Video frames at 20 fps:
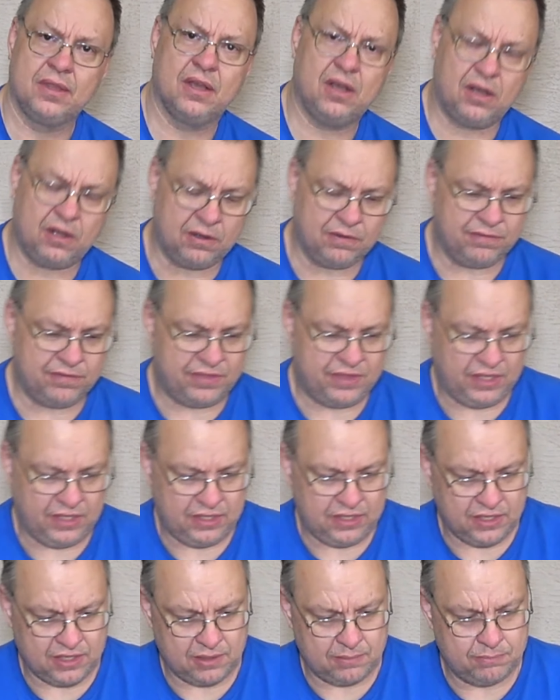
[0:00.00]
of
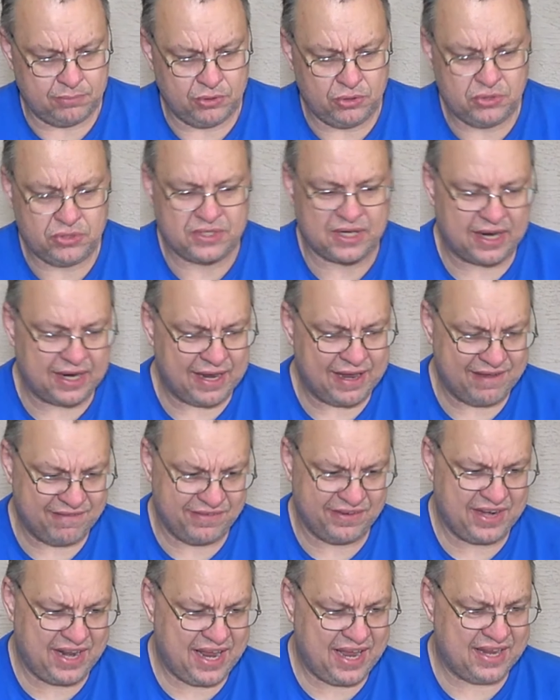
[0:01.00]
the boot. I
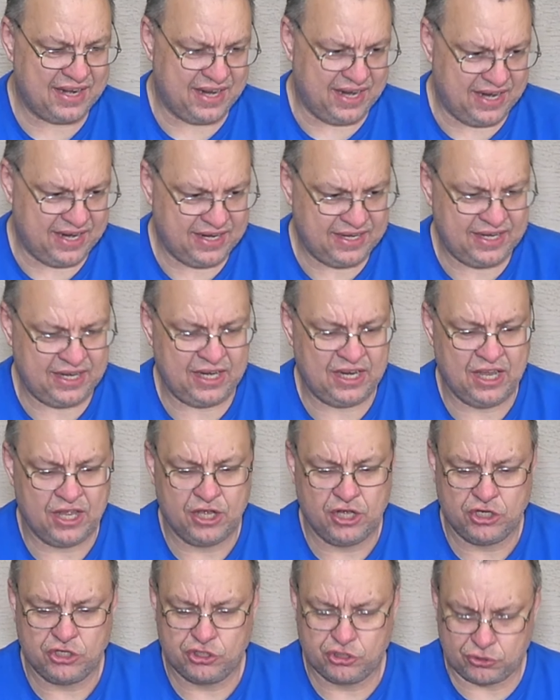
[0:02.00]
haven't had any
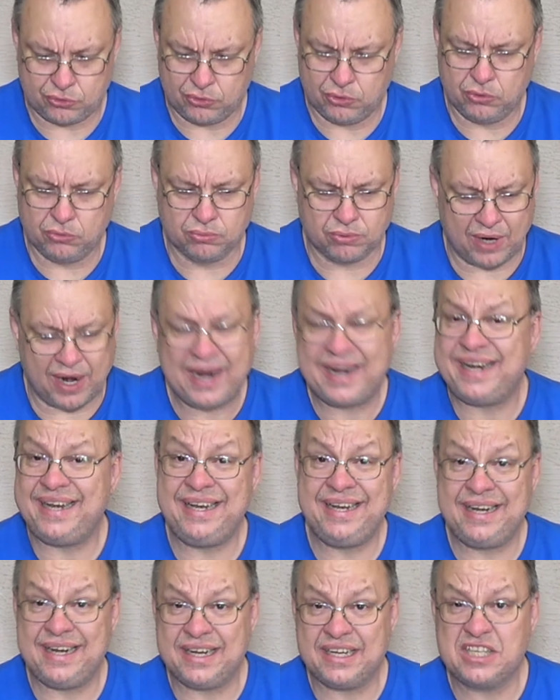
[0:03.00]
true
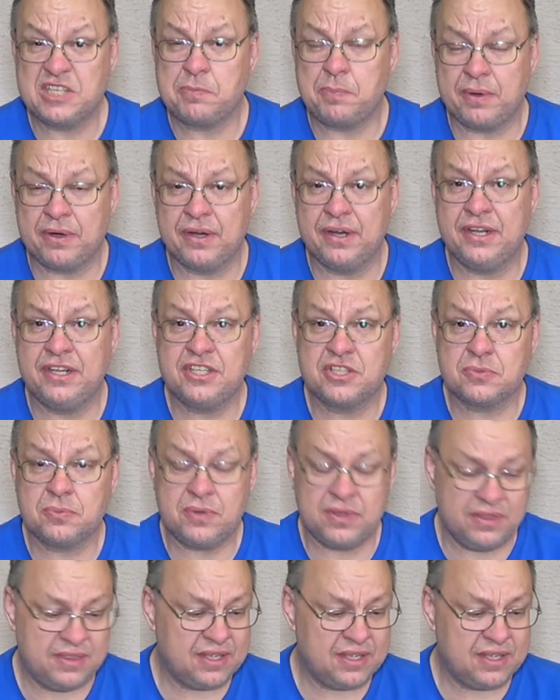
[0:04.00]
riding experience with